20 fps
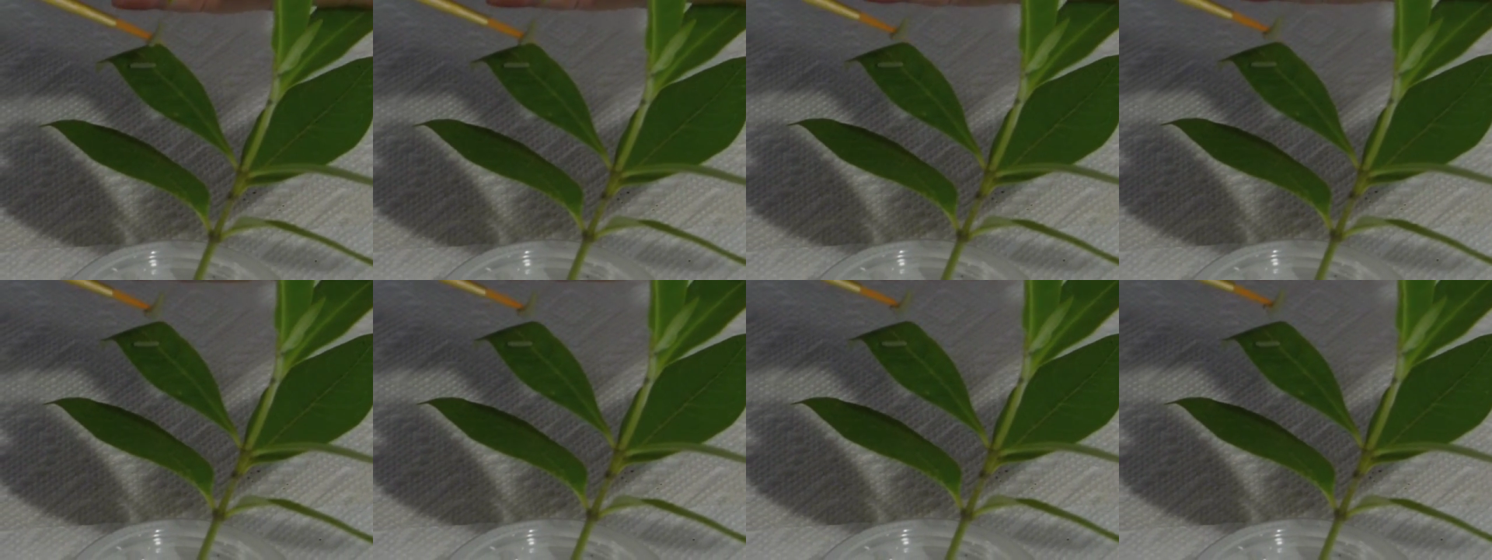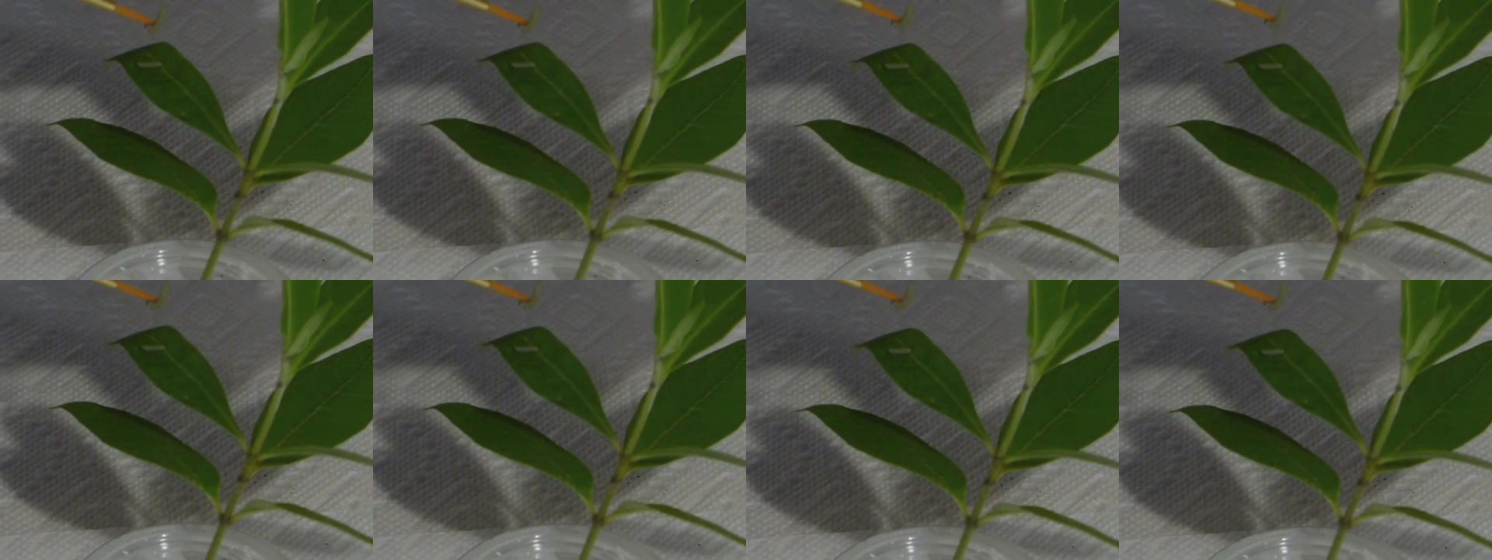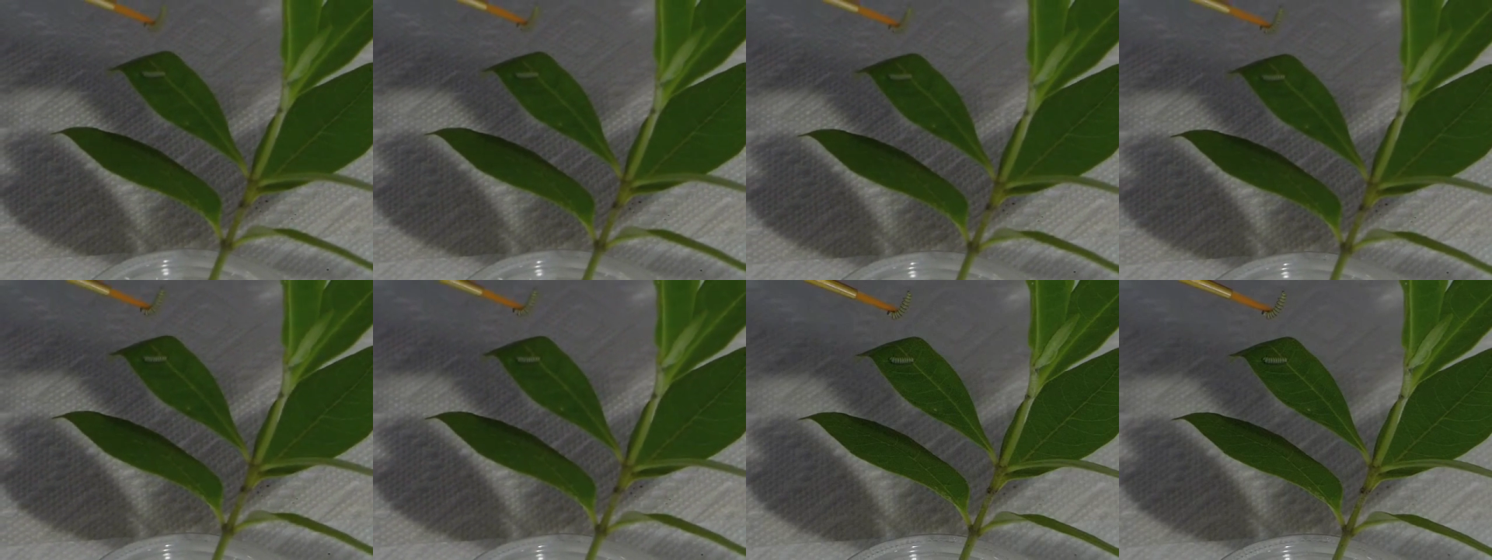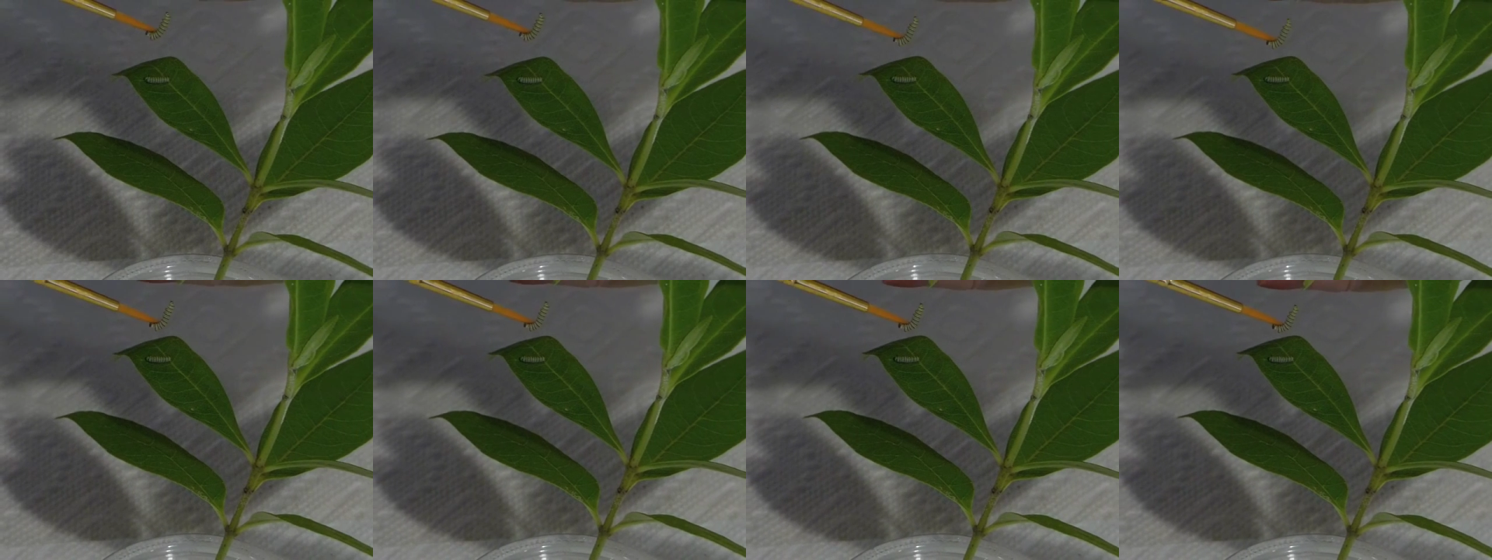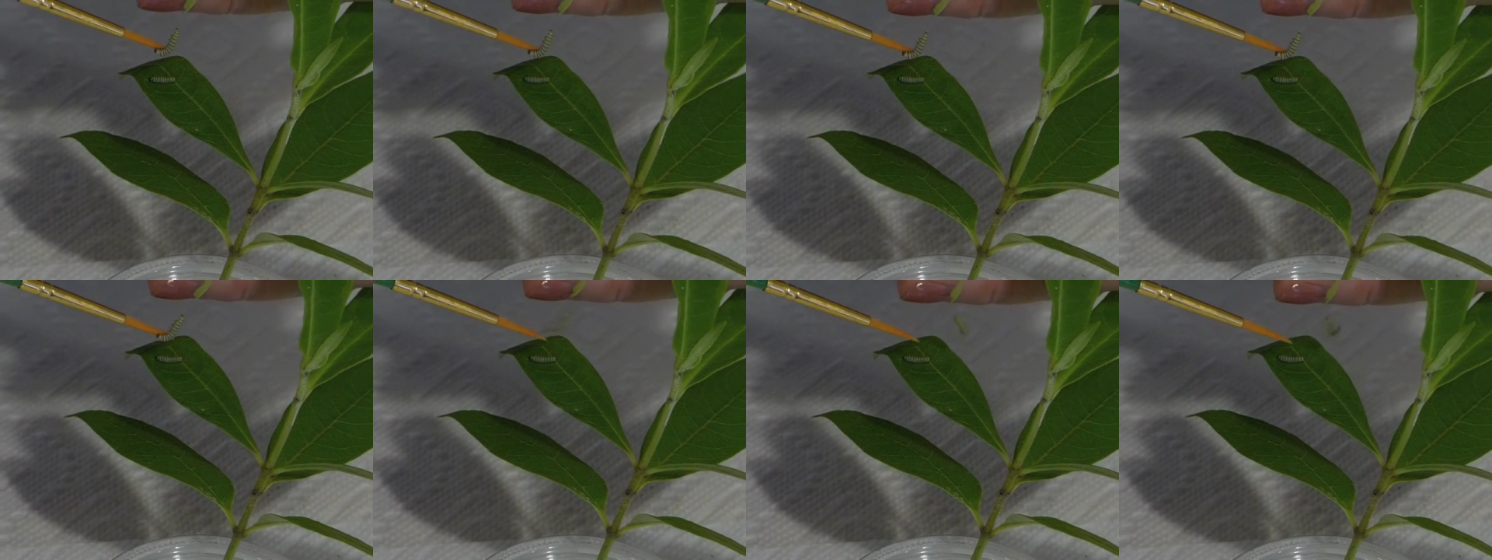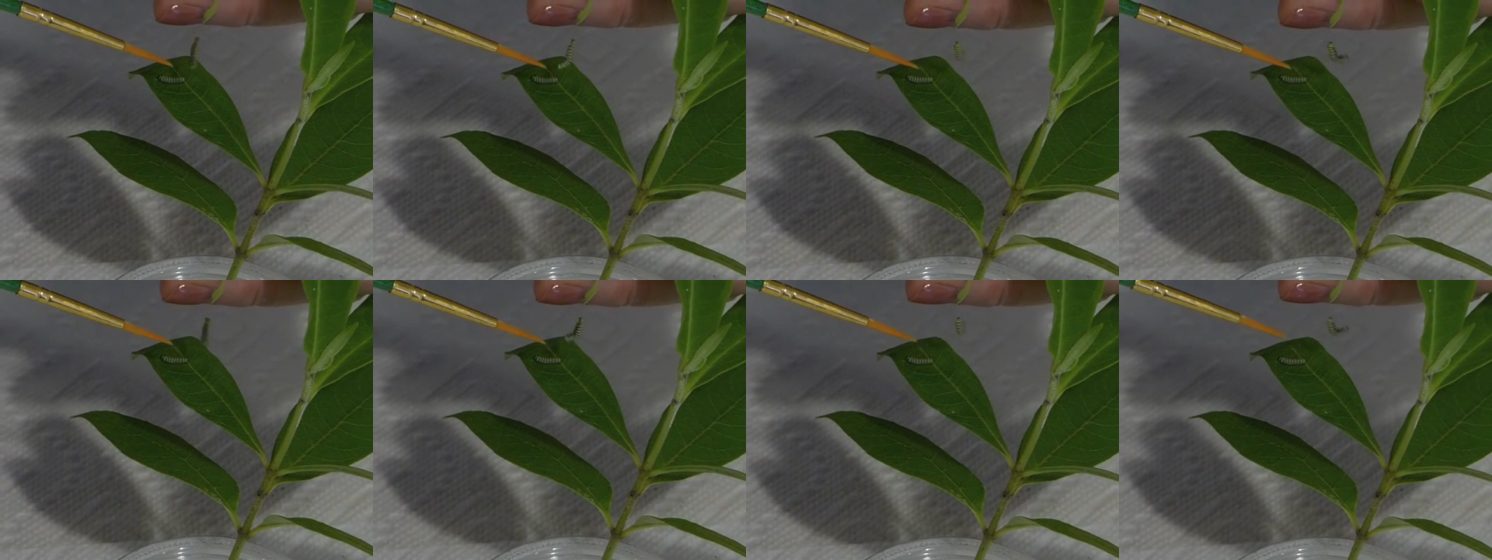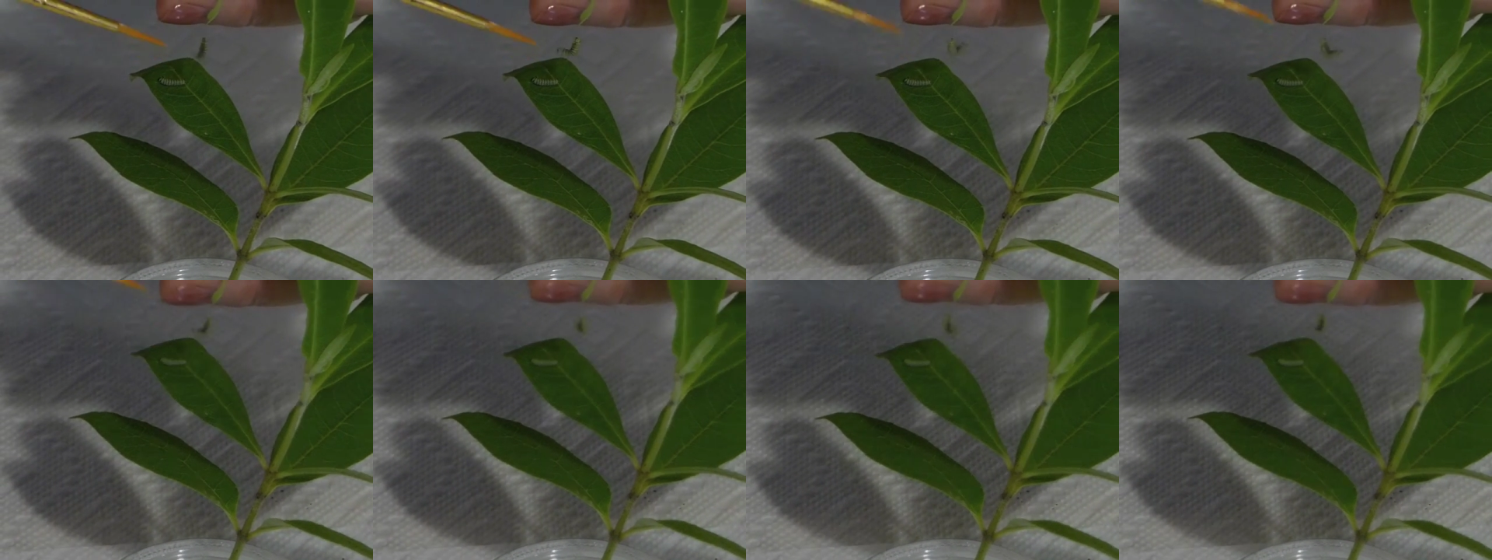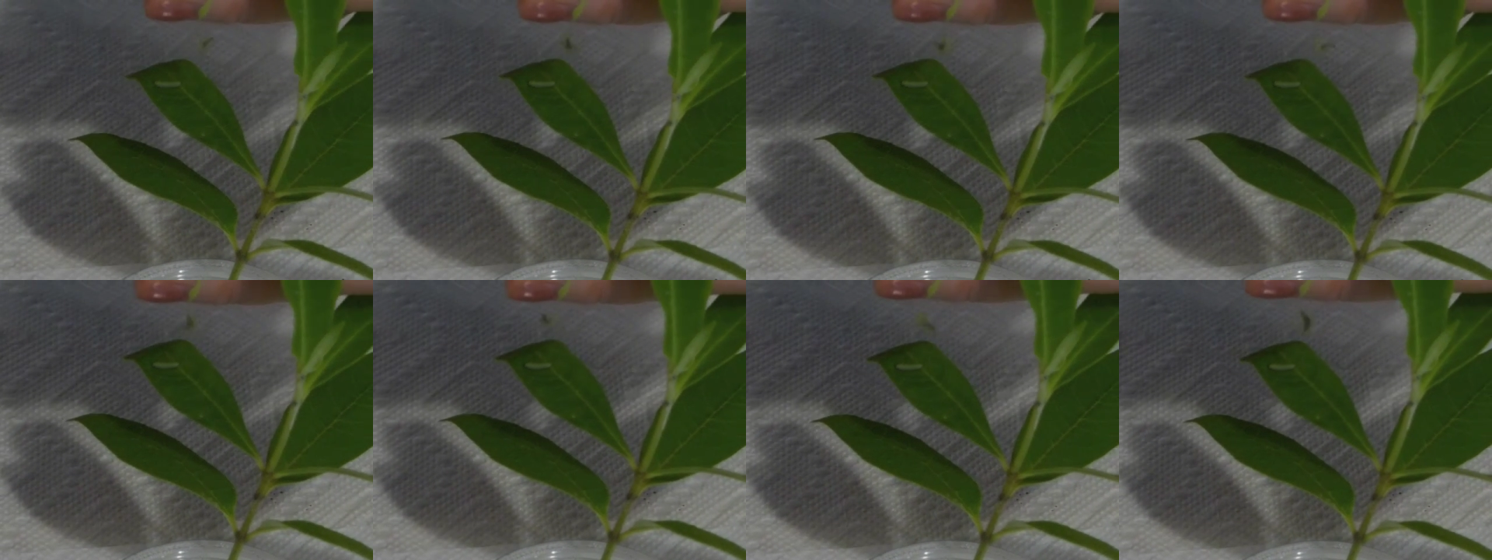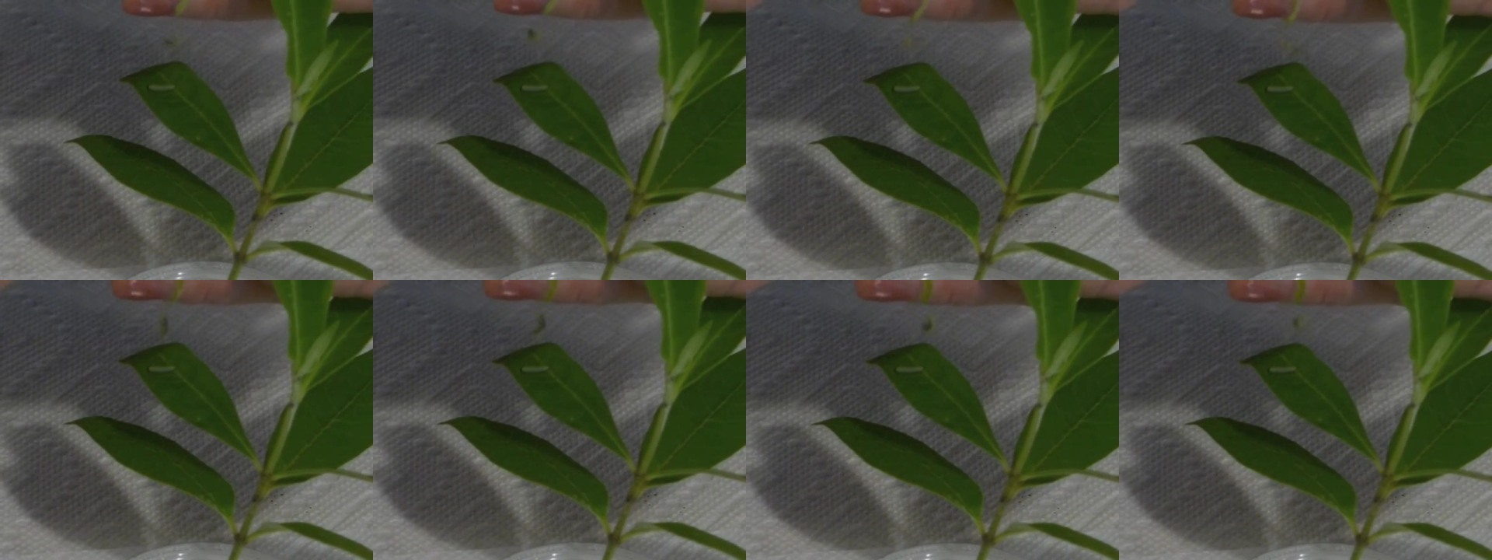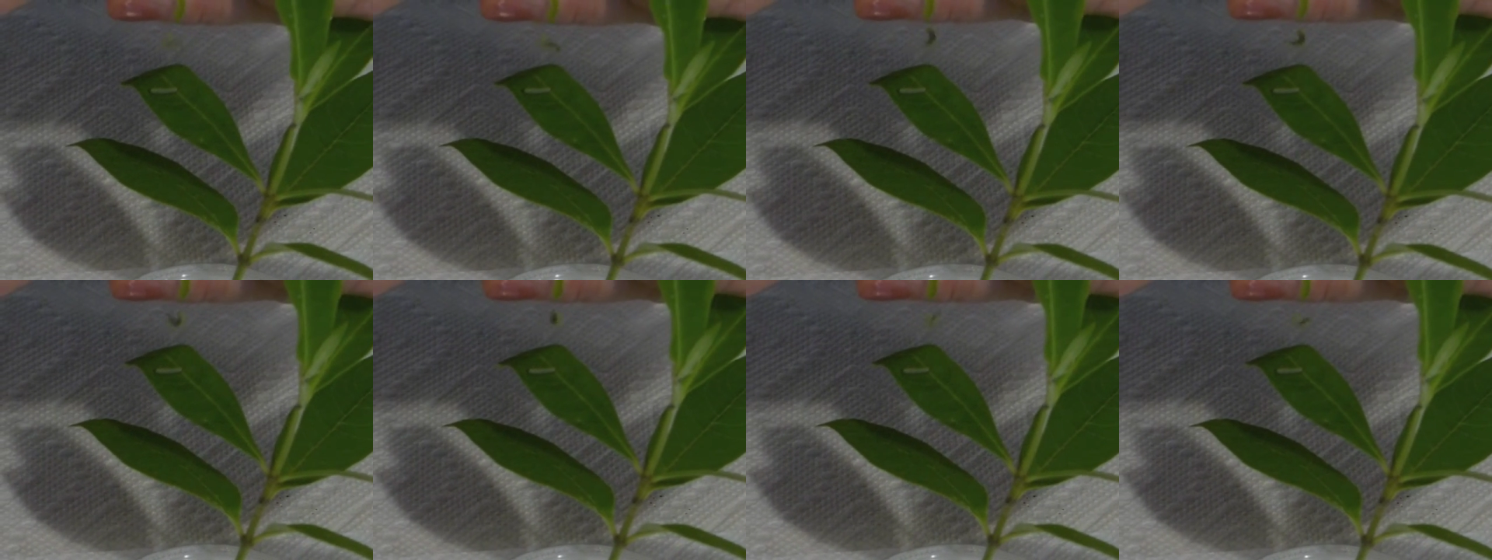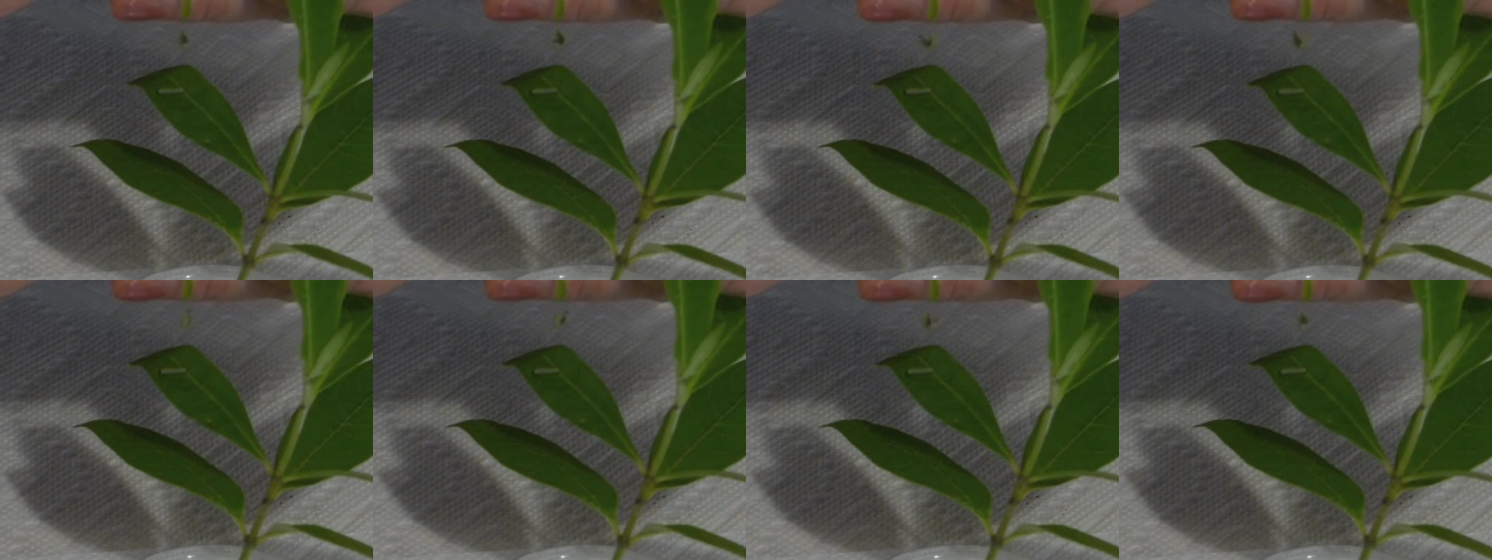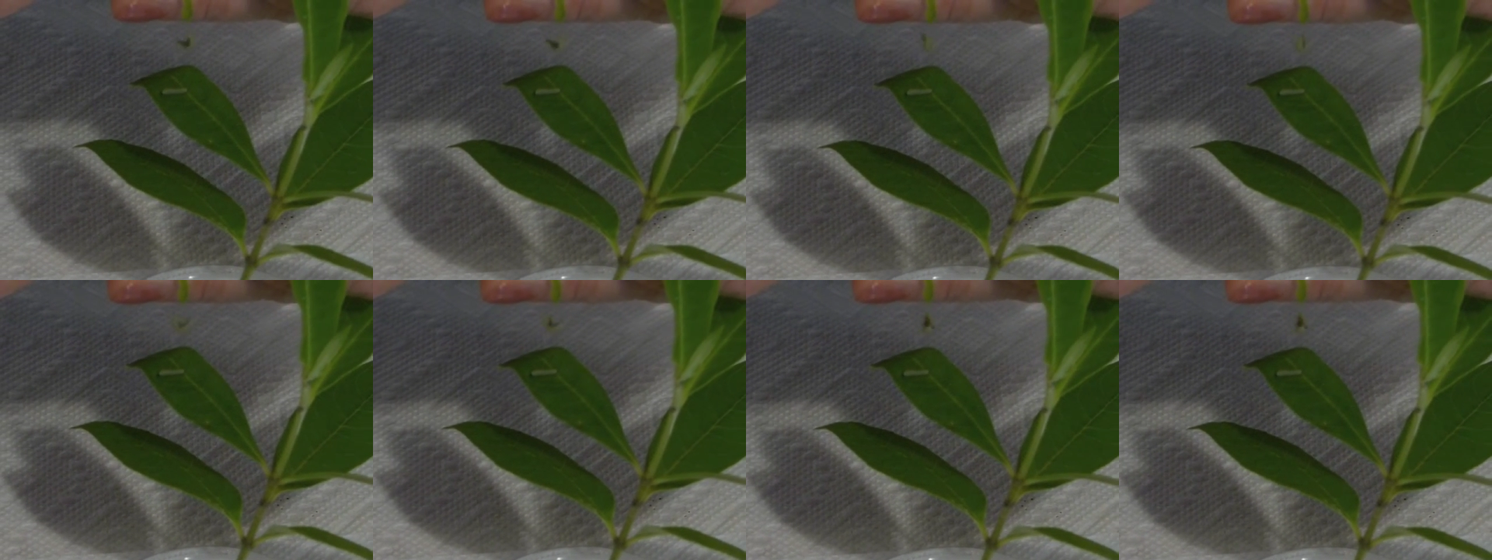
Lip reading: Nobody's mouth can be seen.